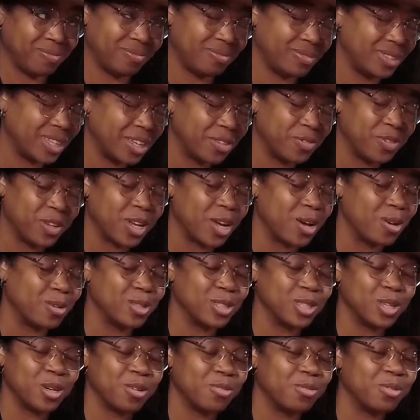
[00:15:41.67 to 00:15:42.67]
if it
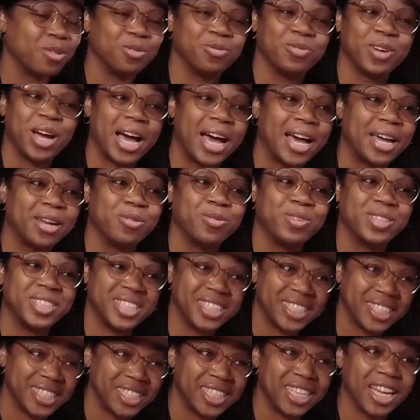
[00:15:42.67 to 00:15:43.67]
goes over, fine. We
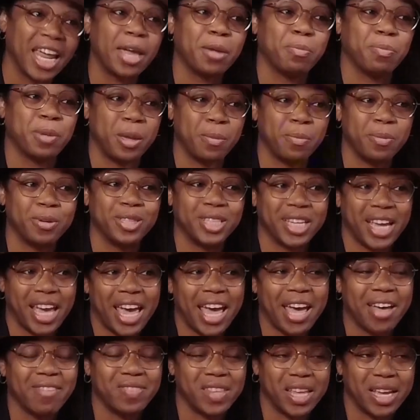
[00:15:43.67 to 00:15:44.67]
just like people to
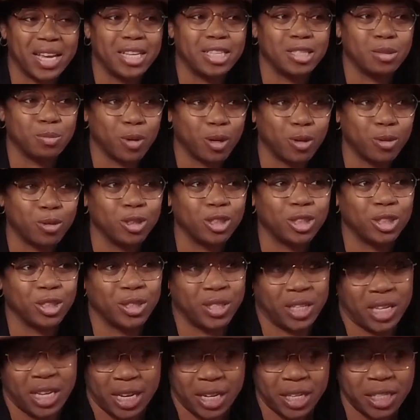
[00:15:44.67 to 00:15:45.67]
have the exposure
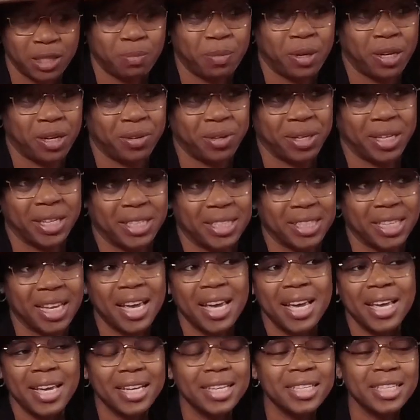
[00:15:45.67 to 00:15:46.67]
and the experience,
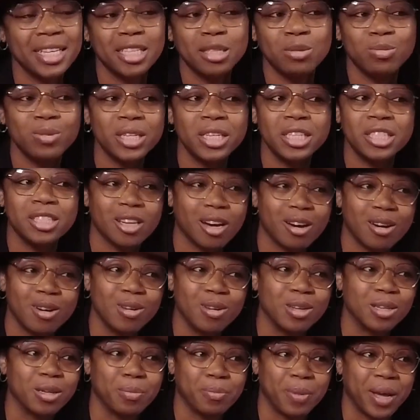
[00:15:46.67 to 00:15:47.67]
because that's what it's
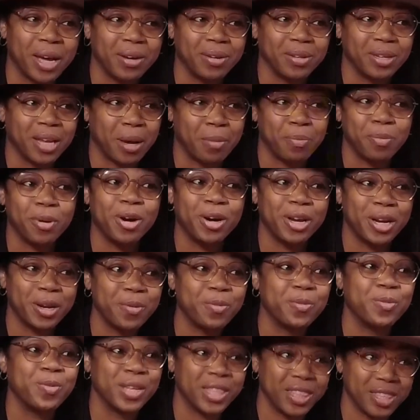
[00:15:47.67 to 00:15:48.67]
all about. I bought it
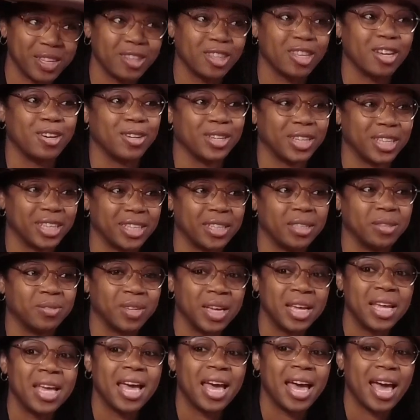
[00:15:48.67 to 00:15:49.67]
with the thought of,
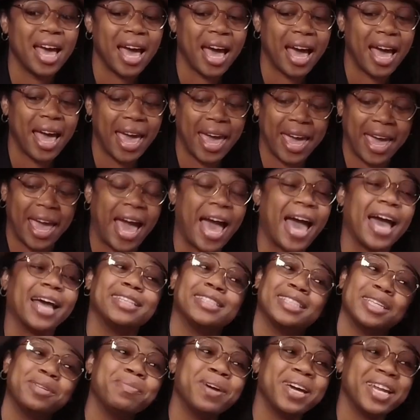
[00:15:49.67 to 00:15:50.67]
hey,
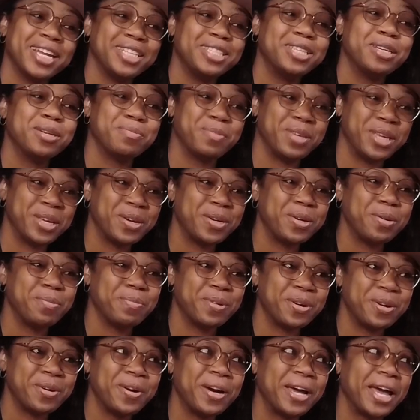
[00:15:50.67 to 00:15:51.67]
somebody took me on a
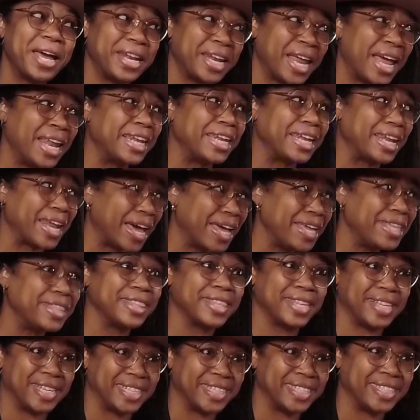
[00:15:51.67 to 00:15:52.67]
boat and I like
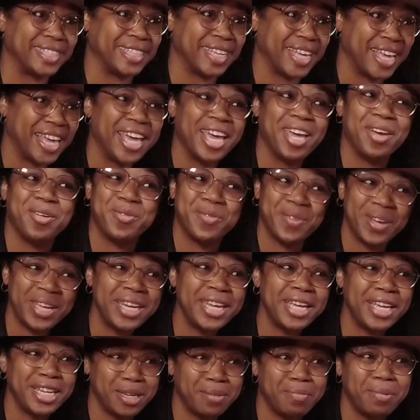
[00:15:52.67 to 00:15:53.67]
this. And we
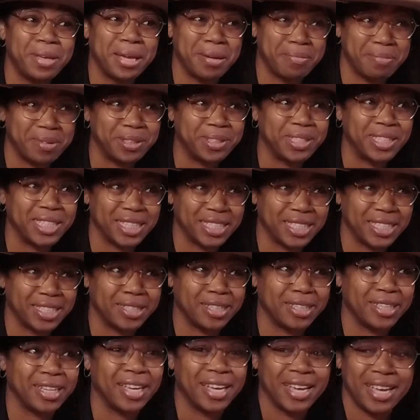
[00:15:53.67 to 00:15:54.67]
need to be able to